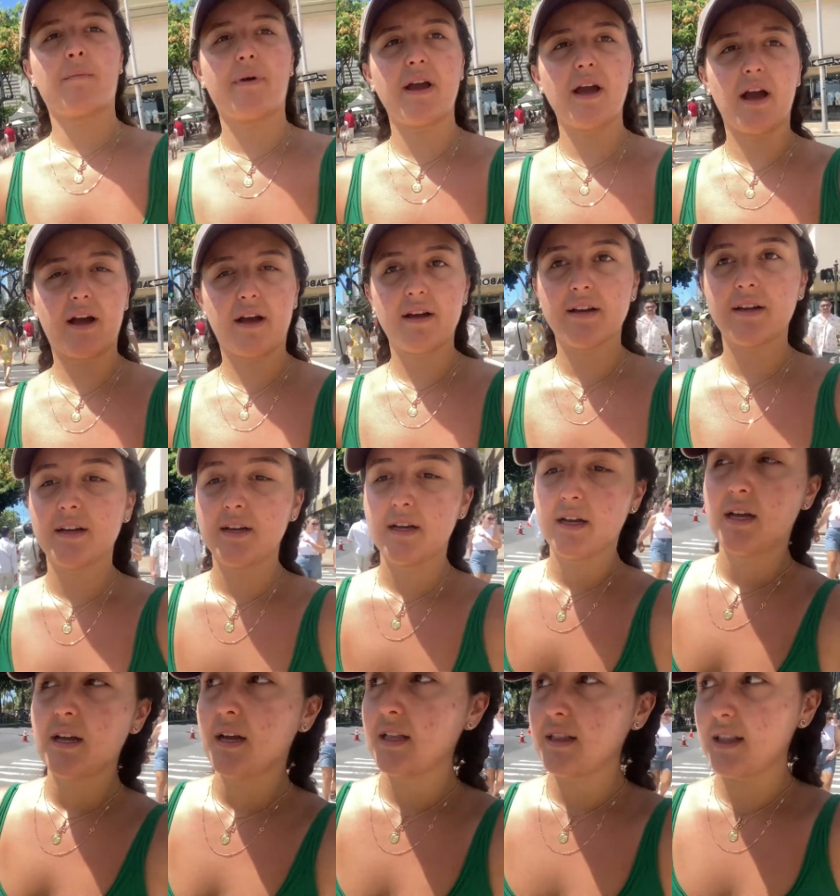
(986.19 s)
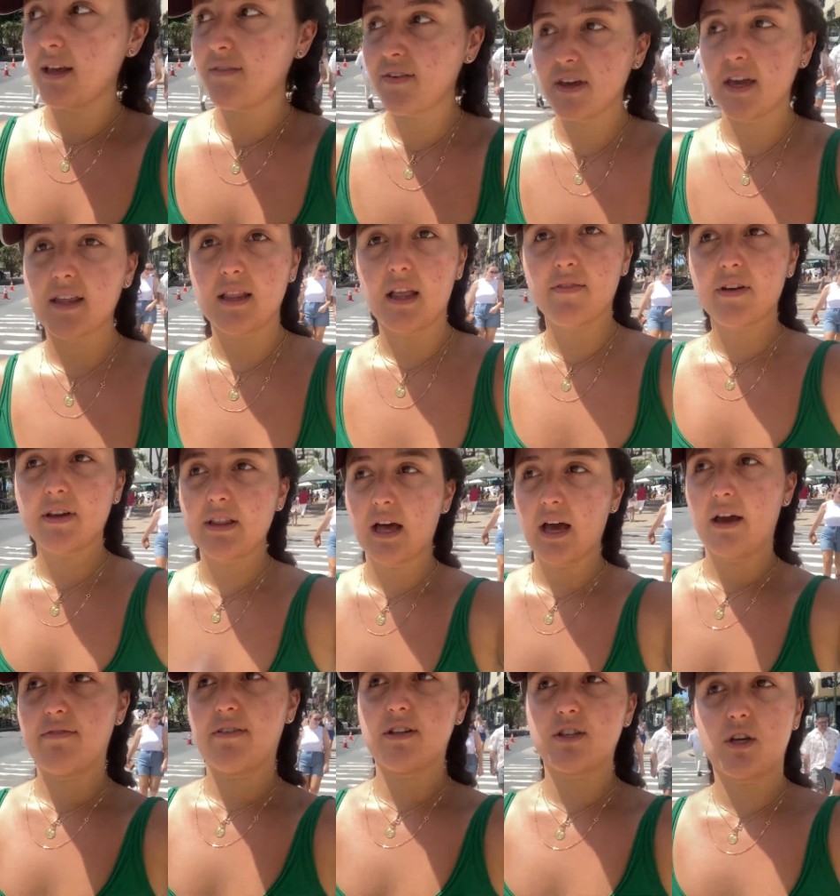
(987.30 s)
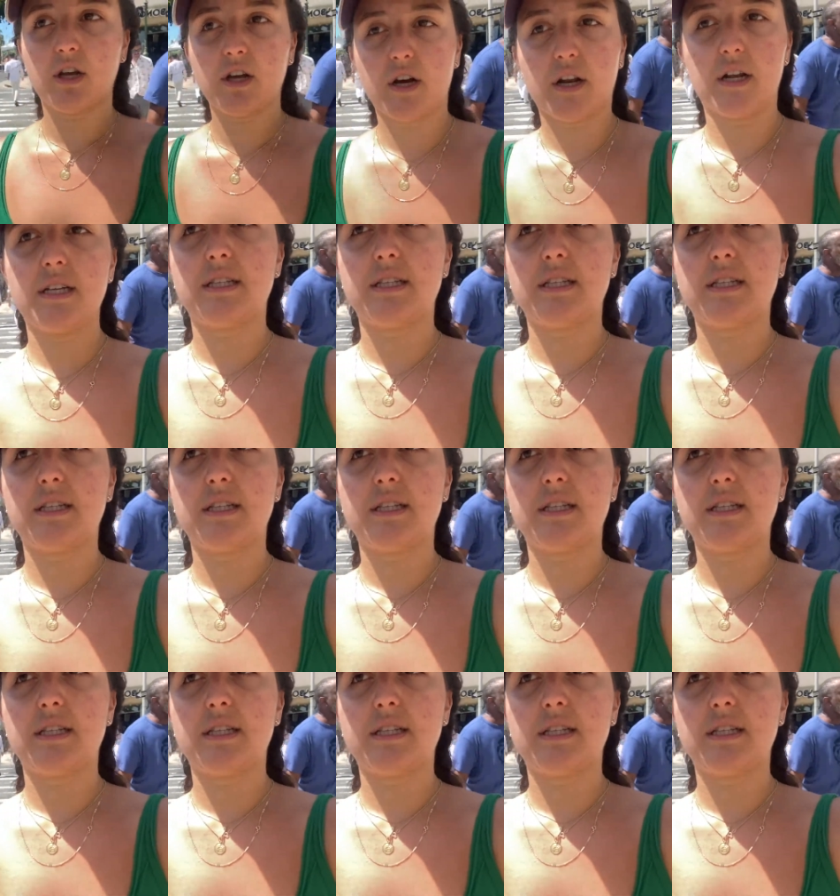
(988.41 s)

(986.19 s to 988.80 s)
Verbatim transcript: yeah, living and loving life. That's all I gotta